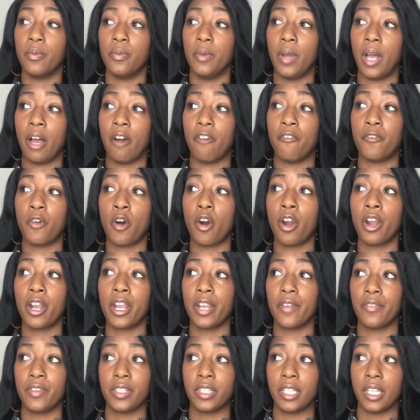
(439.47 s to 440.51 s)
how far
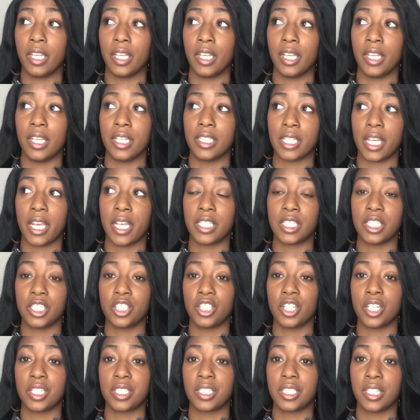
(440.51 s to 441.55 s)
everything is, I had to
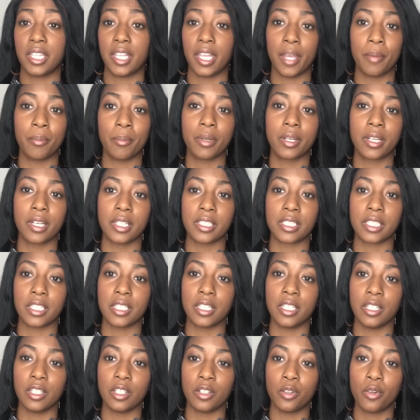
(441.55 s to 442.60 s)
adjust to that, because in
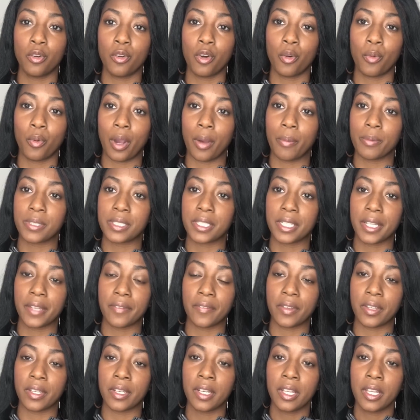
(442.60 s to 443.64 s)
Illinois, where I was
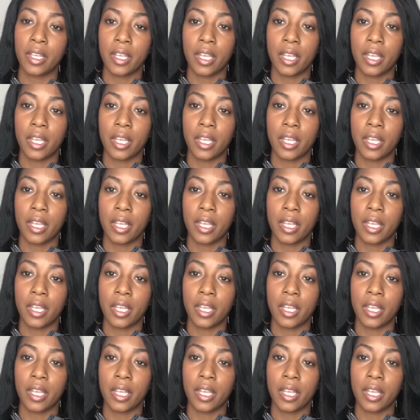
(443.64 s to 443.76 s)
living,